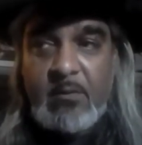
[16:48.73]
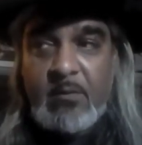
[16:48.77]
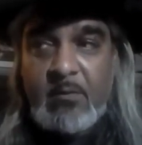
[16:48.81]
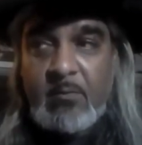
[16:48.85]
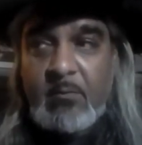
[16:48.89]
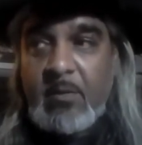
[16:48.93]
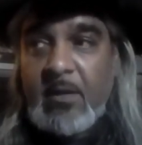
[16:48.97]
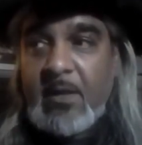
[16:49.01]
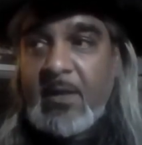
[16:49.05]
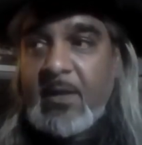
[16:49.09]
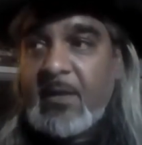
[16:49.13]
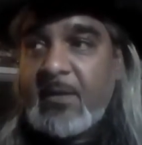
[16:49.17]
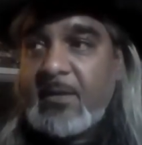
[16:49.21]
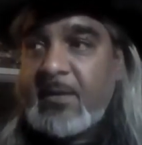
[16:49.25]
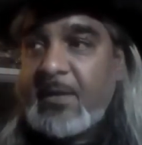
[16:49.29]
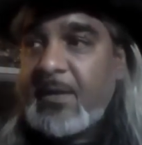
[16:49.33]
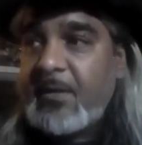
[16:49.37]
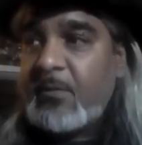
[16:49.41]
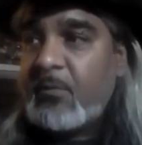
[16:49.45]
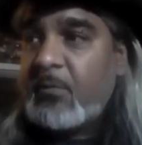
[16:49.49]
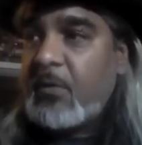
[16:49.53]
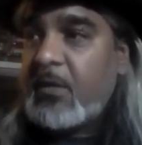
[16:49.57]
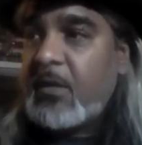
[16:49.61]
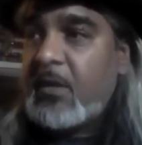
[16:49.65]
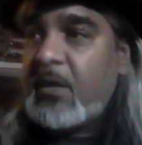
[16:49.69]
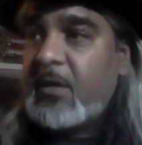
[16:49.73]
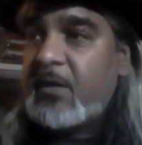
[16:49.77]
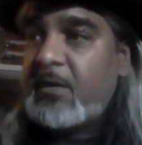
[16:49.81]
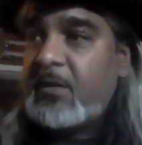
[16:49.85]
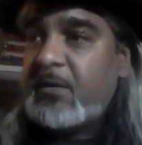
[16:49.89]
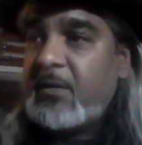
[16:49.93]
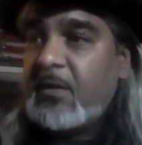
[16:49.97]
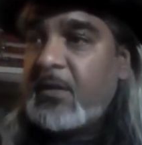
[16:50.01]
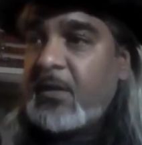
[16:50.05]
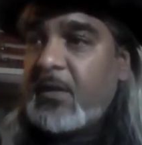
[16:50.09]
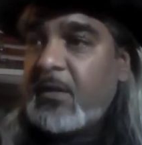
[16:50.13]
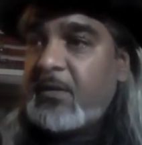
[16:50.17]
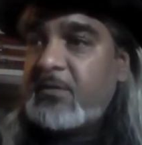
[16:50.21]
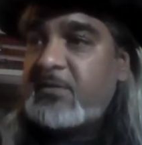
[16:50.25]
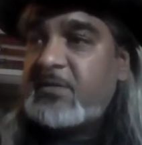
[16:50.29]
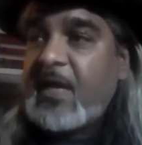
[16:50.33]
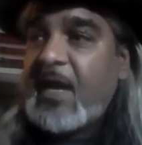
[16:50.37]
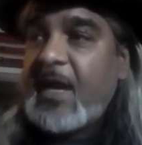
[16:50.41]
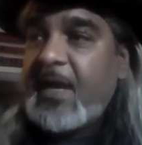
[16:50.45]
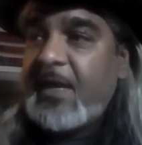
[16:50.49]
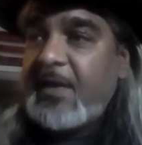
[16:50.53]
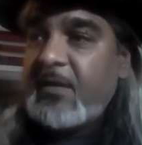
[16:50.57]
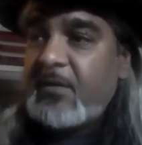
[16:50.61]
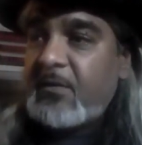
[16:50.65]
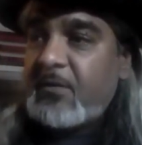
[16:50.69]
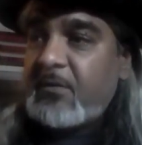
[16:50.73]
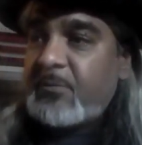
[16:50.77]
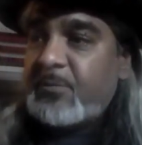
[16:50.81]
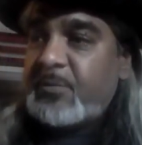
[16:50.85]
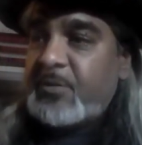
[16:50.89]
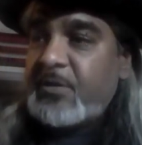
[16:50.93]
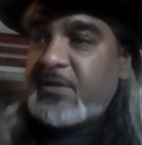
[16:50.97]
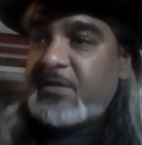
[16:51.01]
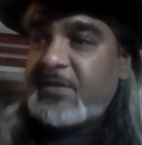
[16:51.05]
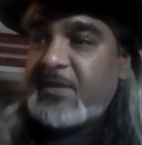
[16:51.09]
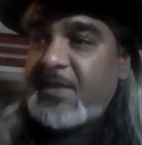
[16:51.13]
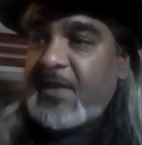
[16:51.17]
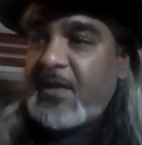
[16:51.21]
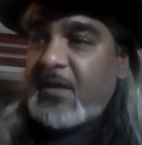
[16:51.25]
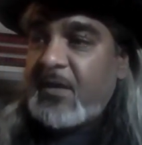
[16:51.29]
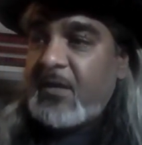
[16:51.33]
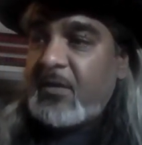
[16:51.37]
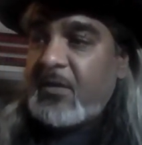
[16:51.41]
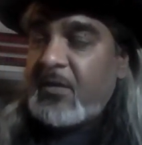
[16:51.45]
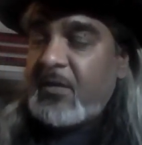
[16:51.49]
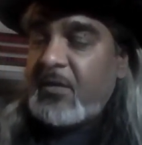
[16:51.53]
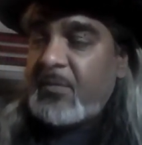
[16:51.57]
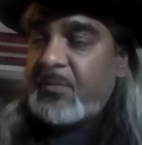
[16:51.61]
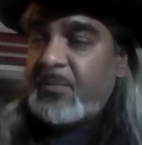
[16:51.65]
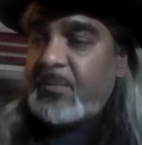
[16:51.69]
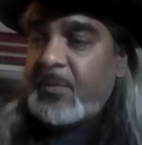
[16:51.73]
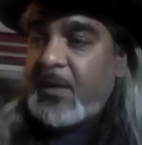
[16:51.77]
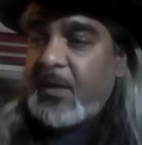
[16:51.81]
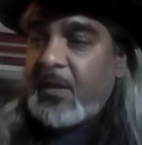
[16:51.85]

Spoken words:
when they want tile put down or